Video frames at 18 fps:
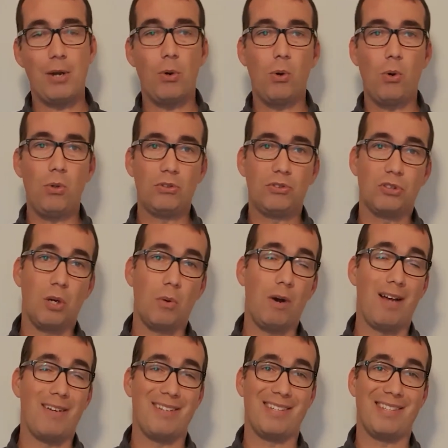also
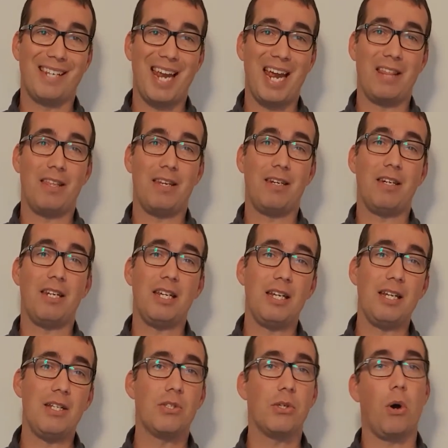understand the
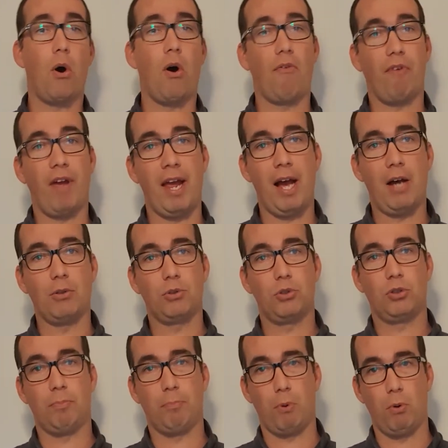needs of our
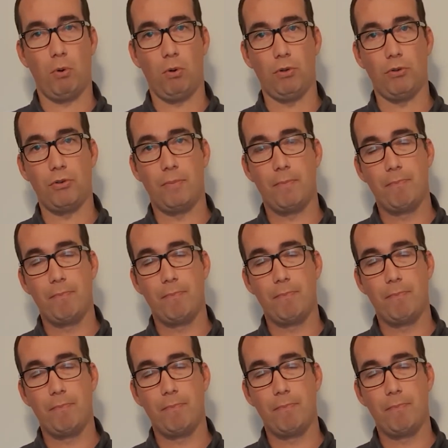sport.